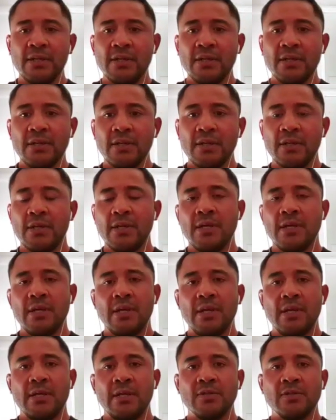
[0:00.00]

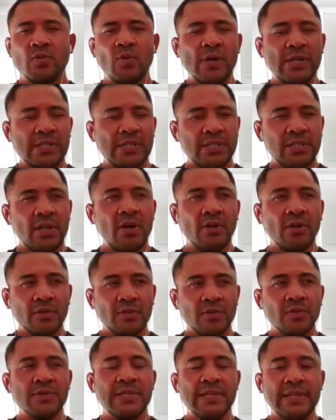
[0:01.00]
It was quite slow
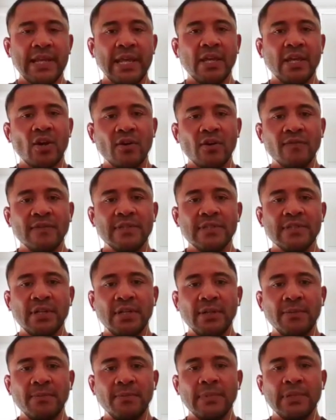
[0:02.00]
because it was in that COVID
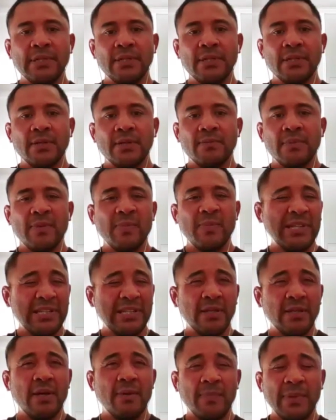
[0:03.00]
time,
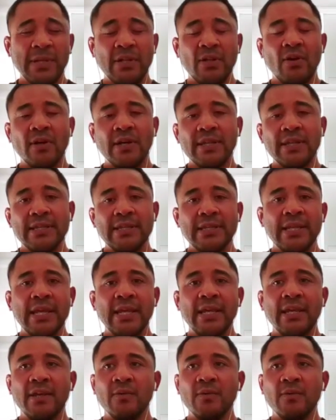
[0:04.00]
maybe a bit longer than that.